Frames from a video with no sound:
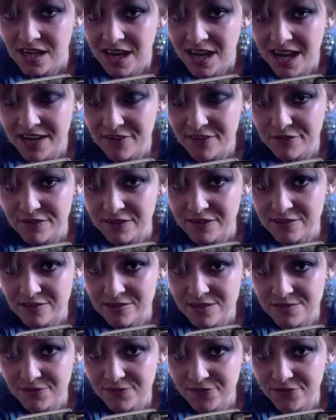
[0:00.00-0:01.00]
and it
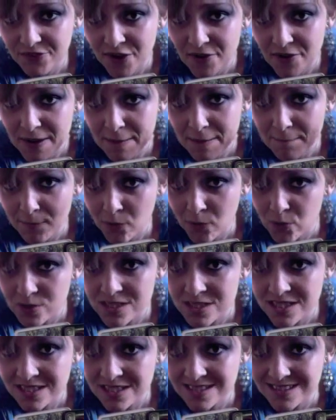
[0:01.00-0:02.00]
feels very
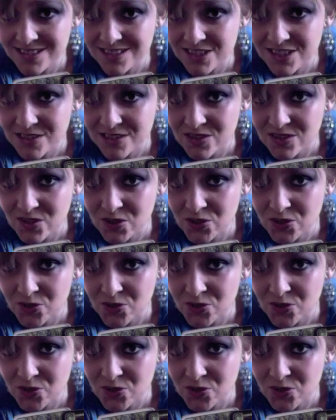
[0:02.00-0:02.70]
important just to